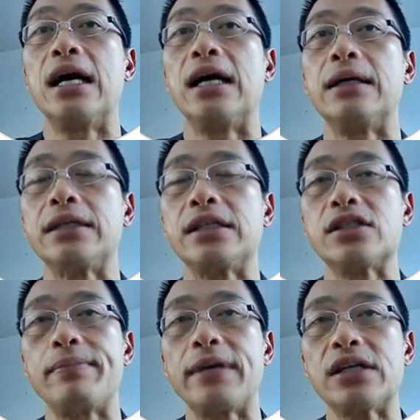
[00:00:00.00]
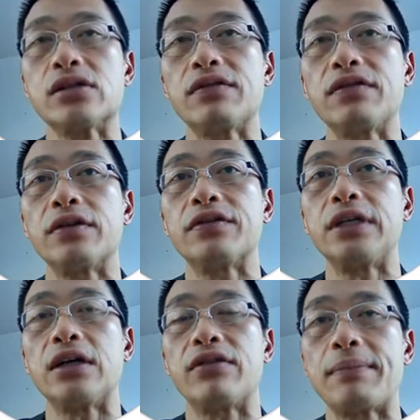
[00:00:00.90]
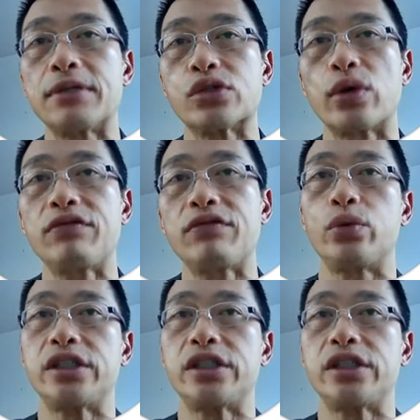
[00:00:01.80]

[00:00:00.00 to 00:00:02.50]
It's based off of the rent per square foot,